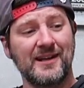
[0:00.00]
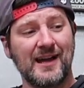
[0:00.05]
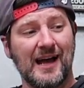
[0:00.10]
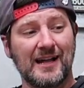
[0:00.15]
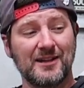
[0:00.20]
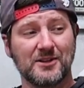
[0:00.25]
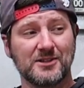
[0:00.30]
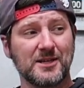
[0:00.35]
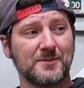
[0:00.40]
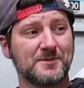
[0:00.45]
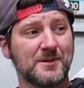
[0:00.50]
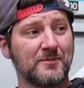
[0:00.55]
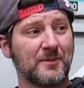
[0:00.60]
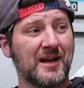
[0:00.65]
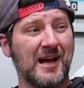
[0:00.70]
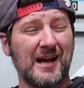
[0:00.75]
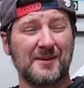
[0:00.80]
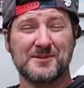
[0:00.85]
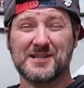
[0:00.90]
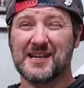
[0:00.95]
I looked up some
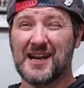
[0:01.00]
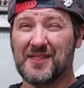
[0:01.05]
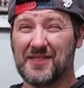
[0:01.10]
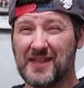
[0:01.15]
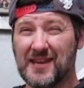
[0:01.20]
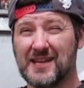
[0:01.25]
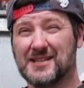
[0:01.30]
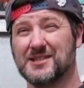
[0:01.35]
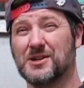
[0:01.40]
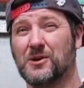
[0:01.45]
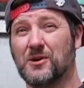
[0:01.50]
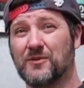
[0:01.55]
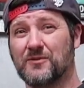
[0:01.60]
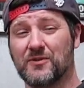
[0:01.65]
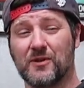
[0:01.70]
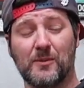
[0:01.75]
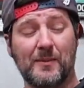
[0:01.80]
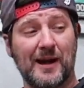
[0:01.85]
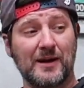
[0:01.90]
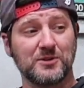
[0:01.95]
comps and I think it's going
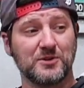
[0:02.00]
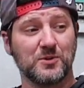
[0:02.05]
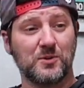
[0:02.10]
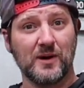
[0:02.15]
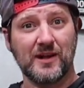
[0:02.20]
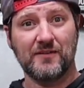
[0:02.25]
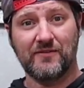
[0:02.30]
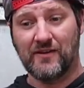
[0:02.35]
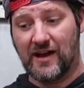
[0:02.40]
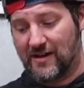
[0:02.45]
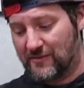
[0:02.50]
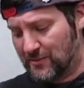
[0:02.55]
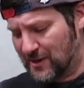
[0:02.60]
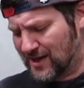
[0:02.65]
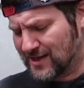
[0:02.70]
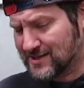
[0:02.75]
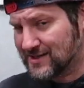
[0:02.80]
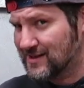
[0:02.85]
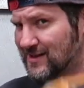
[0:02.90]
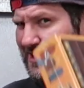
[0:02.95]
for about 25
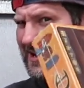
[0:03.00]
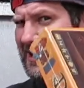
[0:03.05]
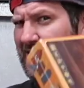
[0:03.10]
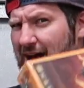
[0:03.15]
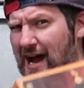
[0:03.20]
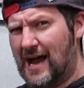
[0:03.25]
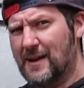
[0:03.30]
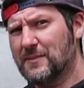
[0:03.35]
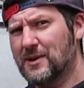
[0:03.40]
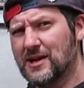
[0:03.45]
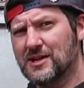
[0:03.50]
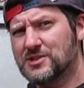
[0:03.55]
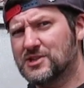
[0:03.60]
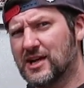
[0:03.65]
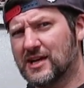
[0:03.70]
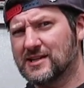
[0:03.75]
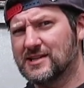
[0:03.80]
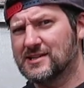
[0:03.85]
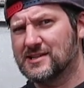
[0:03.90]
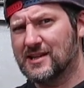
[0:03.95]
bucks. I'm gonna
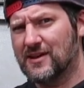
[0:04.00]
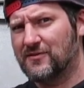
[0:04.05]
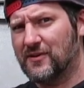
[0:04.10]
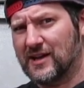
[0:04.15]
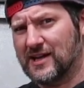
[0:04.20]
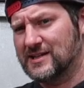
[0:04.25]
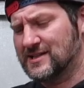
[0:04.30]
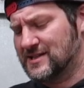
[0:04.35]
check to see if I can